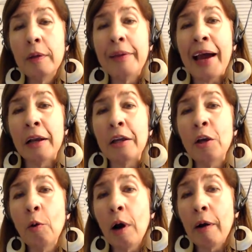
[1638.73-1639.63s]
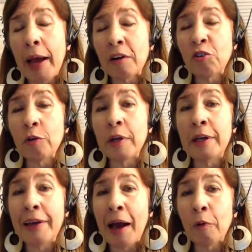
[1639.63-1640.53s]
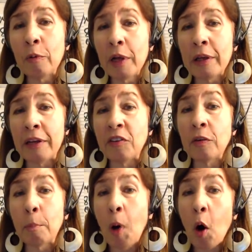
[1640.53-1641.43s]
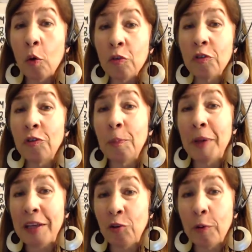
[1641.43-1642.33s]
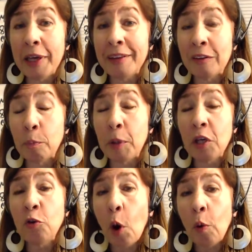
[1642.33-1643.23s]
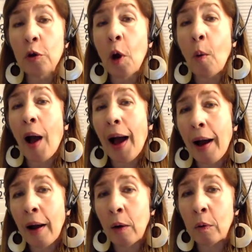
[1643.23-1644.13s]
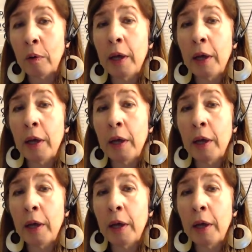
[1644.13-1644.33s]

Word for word: that you are actually not really supposed to be doing this, but you don't know how,